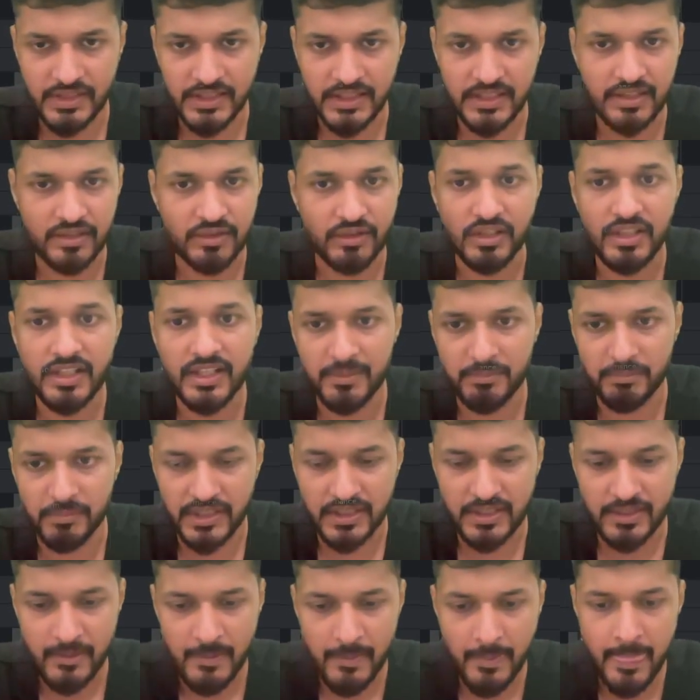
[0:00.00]
call
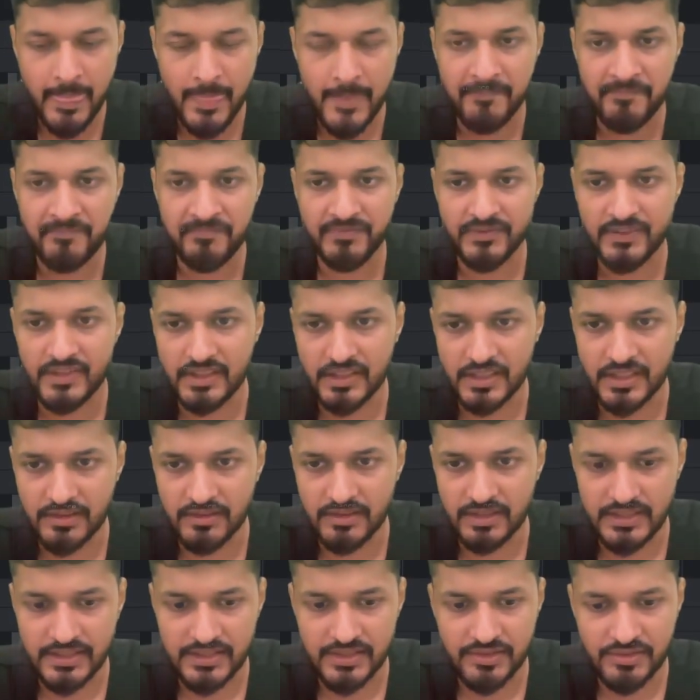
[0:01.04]
number. Now
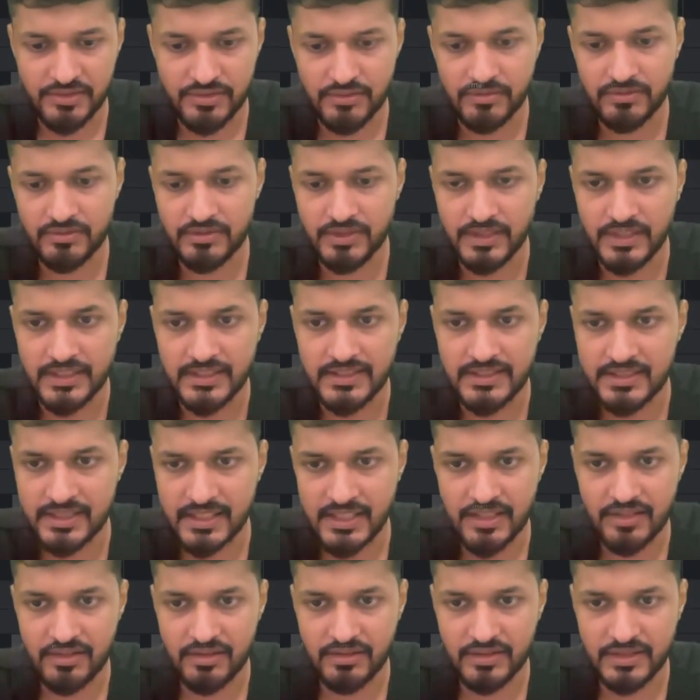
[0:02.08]
let's
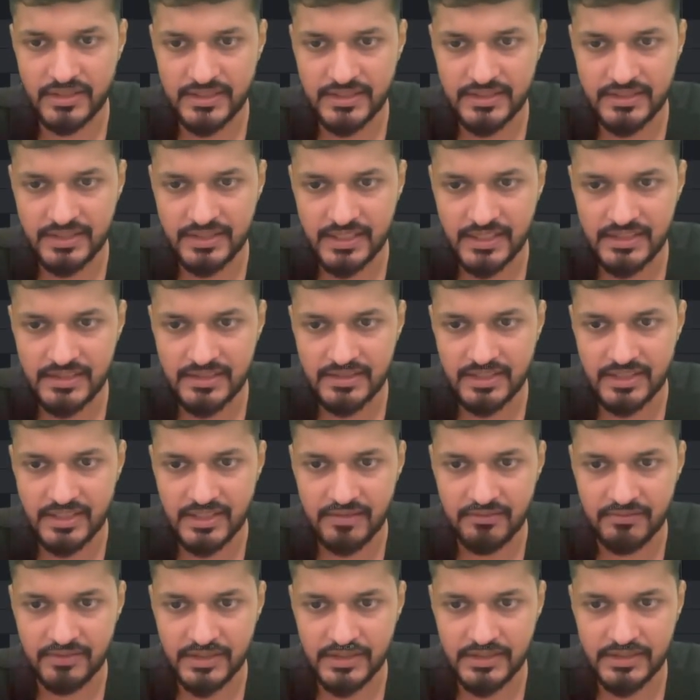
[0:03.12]
start all these threads:
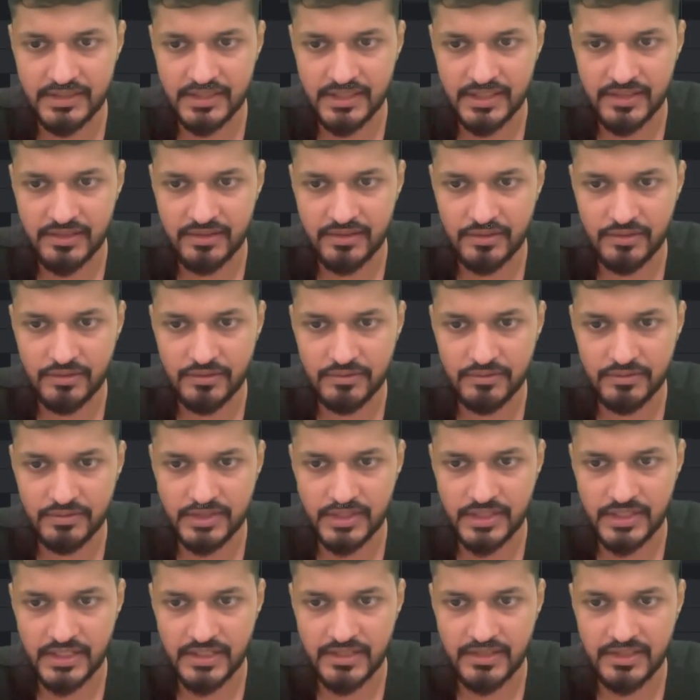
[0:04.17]
thread 1, thread 2,
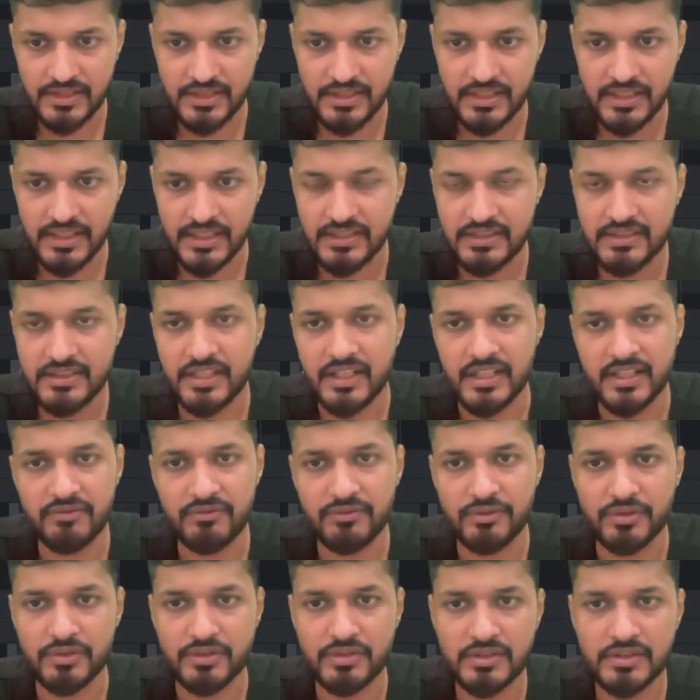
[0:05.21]
thread 3, and thread
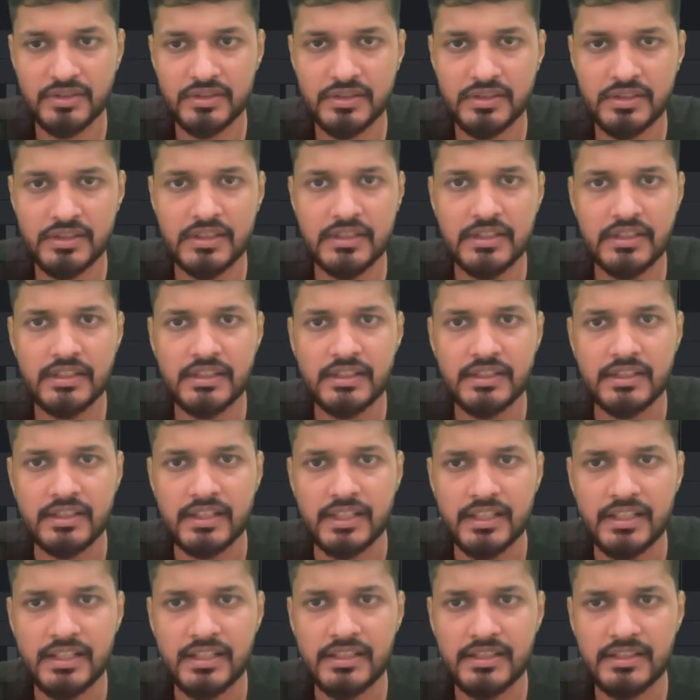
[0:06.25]
4.
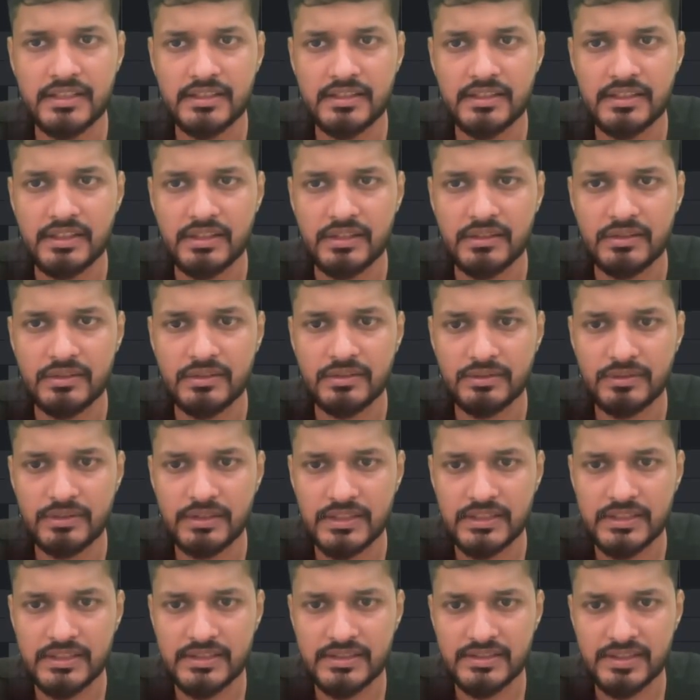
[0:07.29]
Right now,
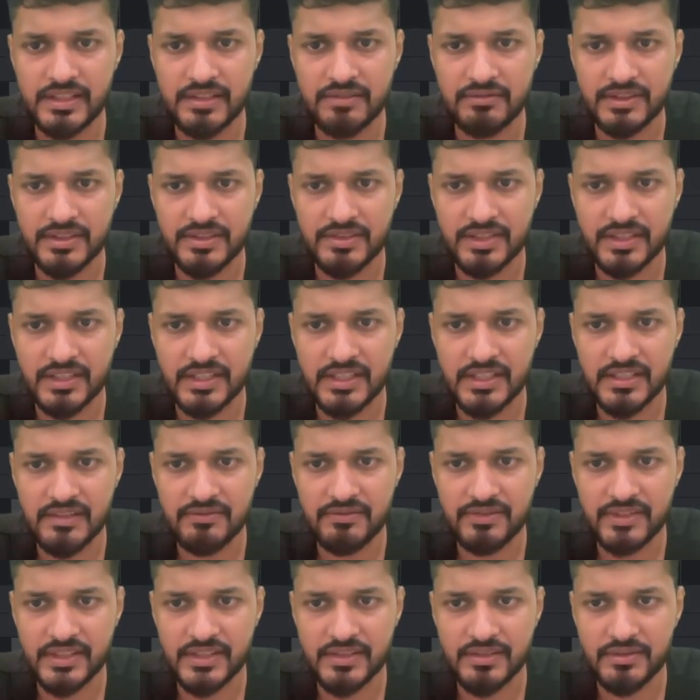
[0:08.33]
let's check once again.
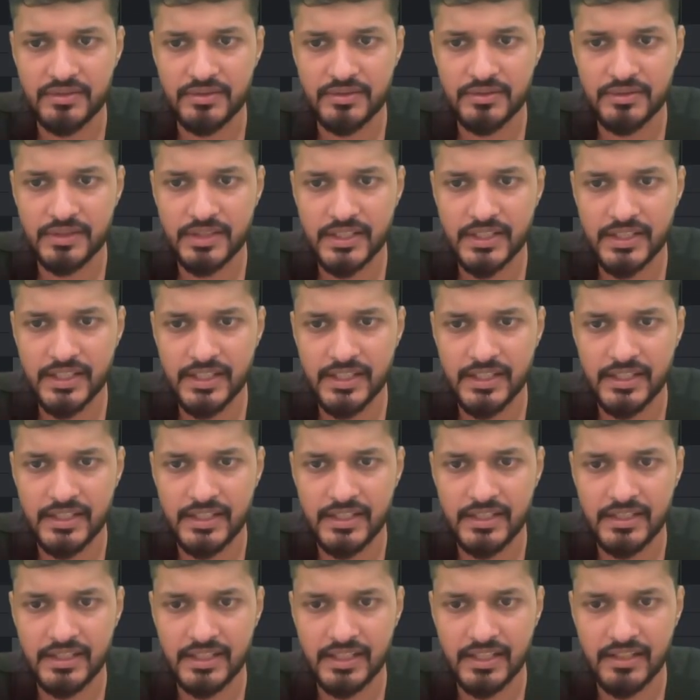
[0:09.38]
If I go
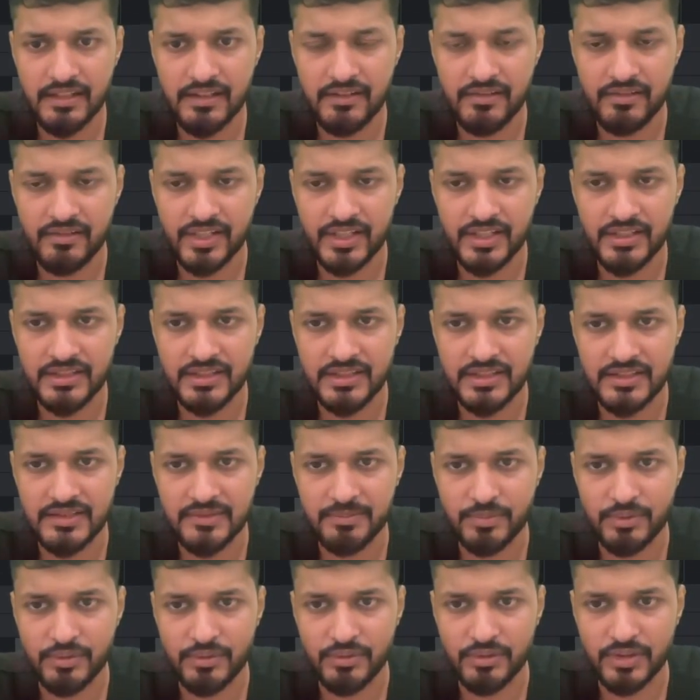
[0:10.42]
ahead and run
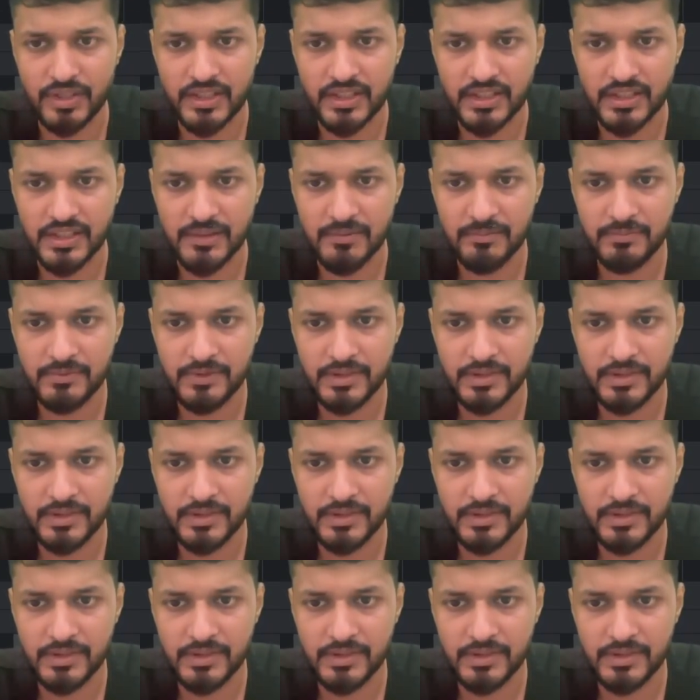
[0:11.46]
this program,